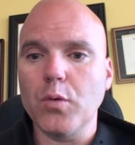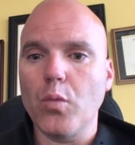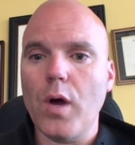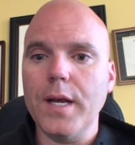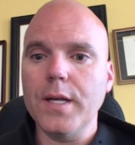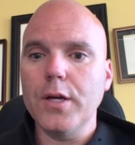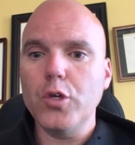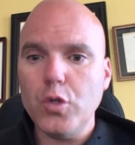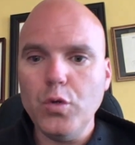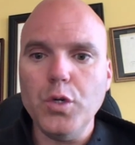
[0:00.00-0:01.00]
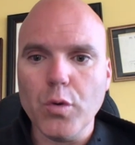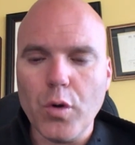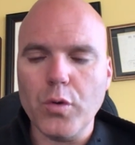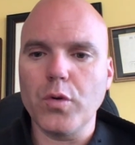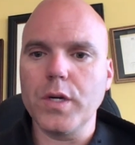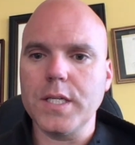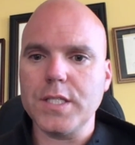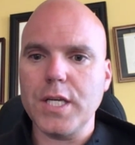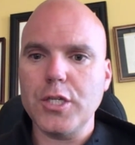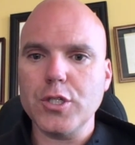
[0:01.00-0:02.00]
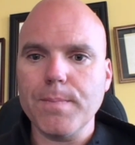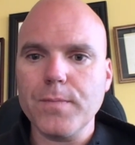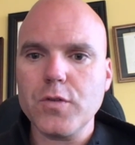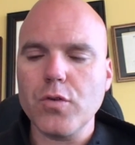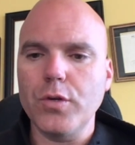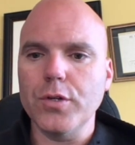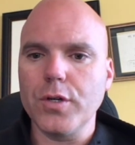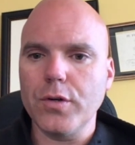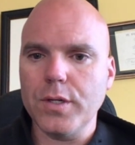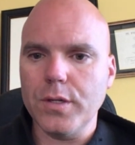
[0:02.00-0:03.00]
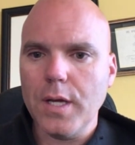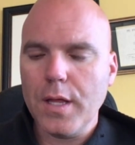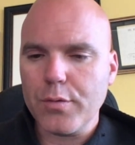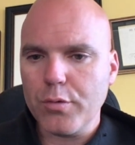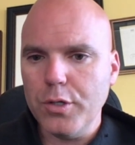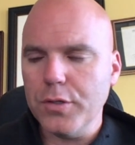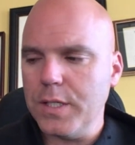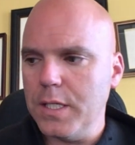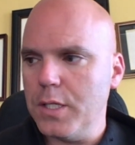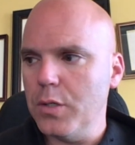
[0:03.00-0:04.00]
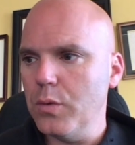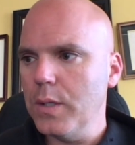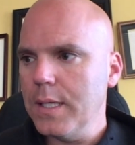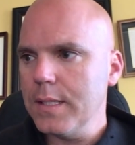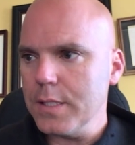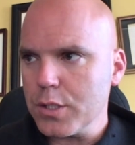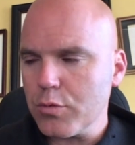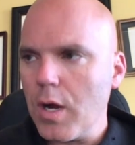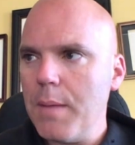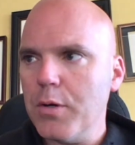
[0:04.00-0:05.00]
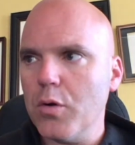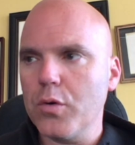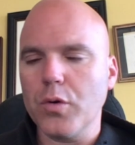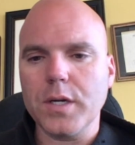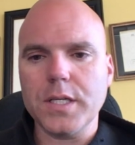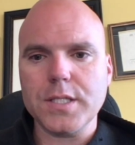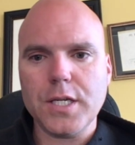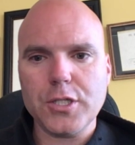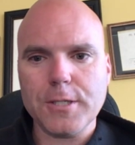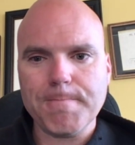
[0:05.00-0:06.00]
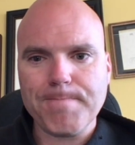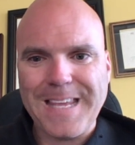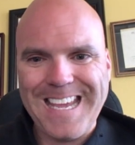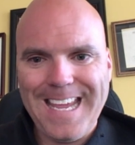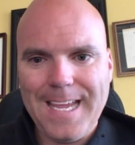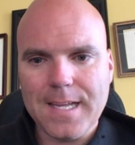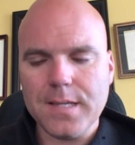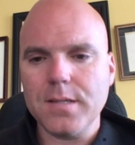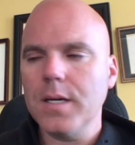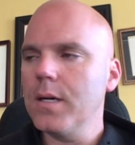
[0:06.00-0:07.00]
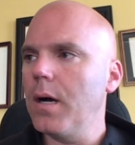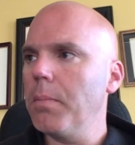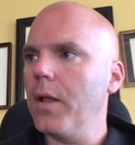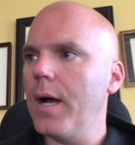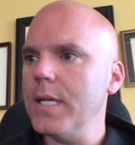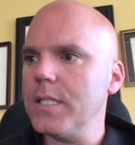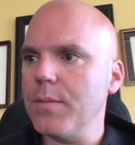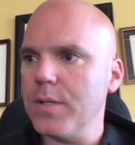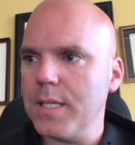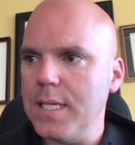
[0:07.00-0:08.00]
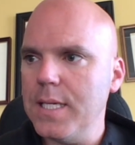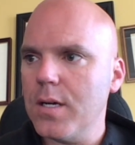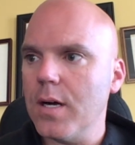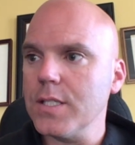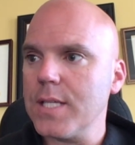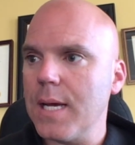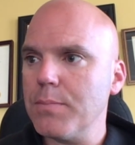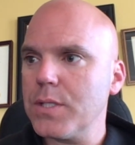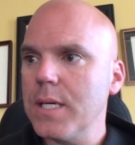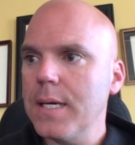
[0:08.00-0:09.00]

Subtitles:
1 to your own organization. So you're going to, through your DQ, describe your own organization and apply some of the key concepts